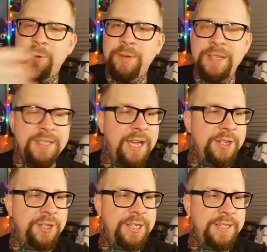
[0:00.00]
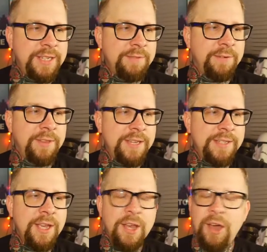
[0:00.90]
Marie DHD did for
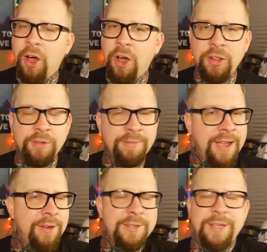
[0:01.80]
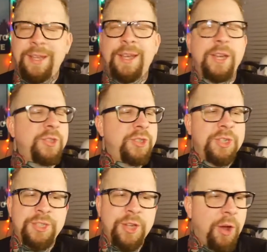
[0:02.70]
these. All around,
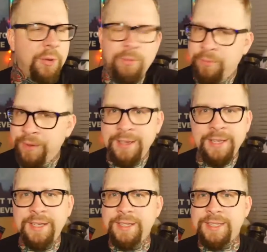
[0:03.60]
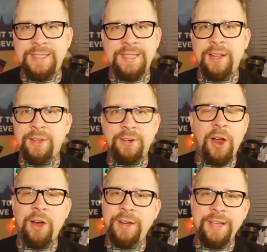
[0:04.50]
just a really stellar
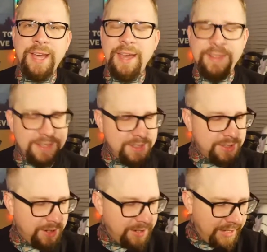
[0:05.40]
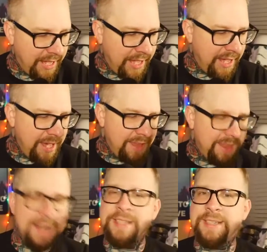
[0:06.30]
RDA. This is an RDA
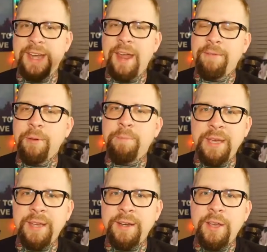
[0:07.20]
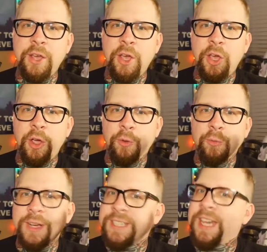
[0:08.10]
that has never been
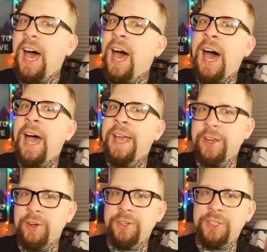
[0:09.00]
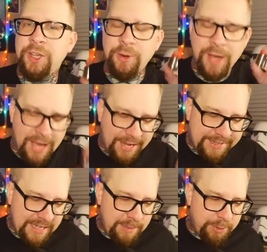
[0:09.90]
retired. So I
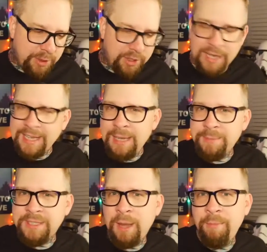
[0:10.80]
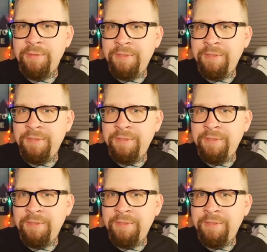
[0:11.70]
keep some